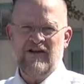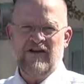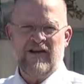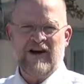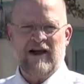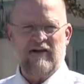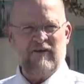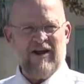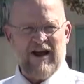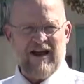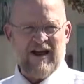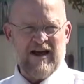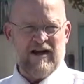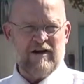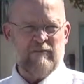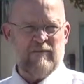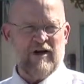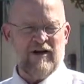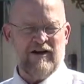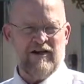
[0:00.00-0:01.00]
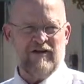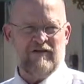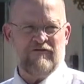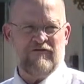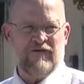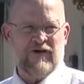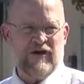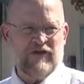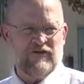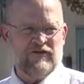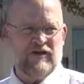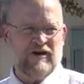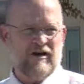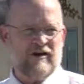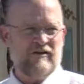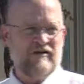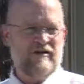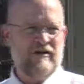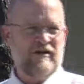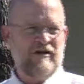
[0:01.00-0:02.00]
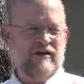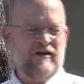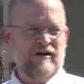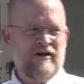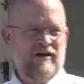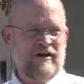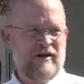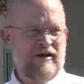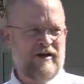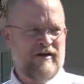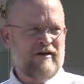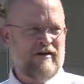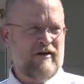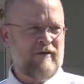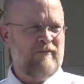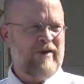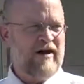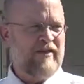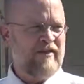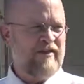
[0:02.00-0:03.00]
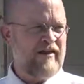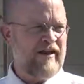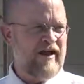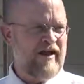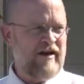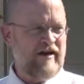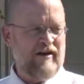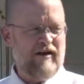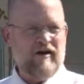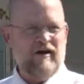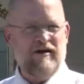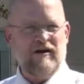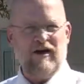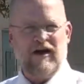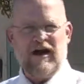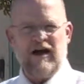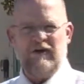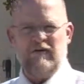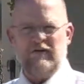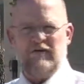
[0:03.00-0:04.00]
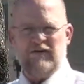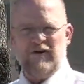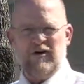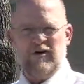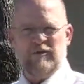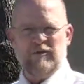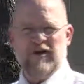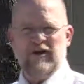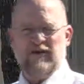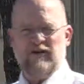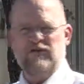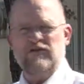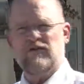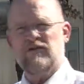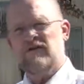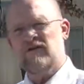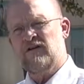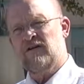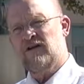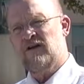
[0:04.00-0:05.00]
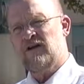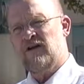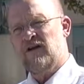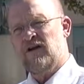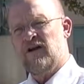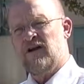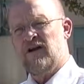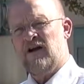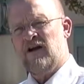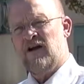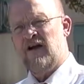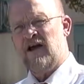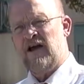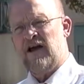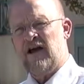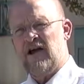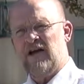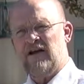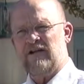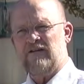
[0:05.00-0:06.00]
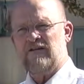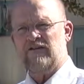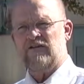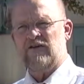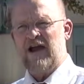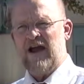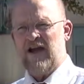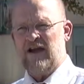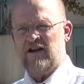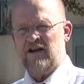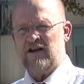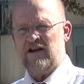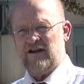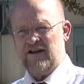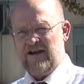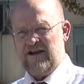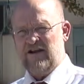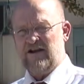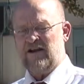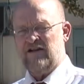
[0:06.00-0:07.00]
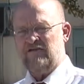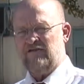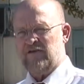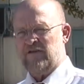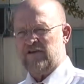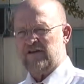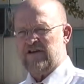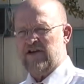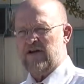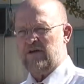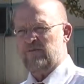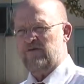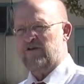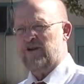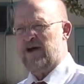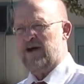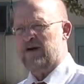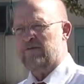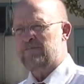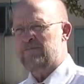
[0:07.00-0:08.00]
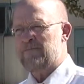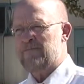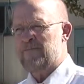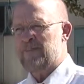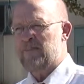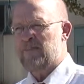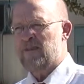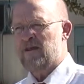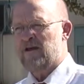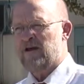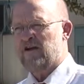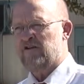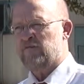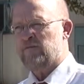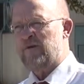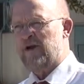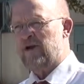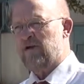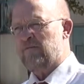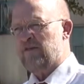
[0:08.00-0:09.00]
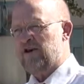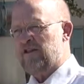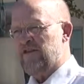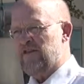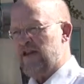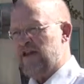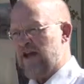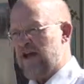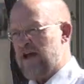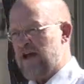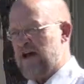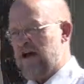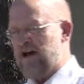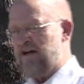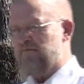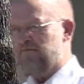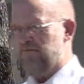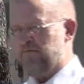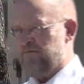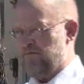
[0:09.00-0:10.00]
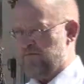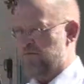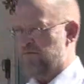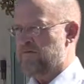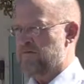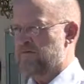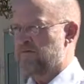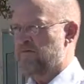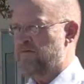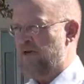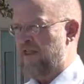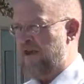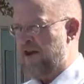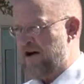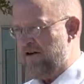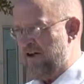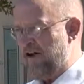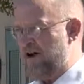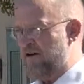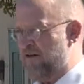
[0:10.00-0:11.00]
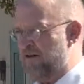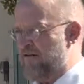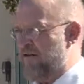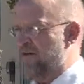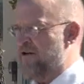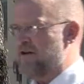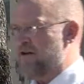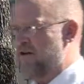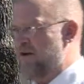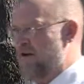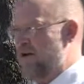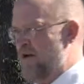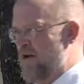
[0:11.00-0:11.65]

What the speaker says: And I ran out of money in Fresno. A month later, I was homeless and trying to get a full-time job. I spent a month and a half without housing.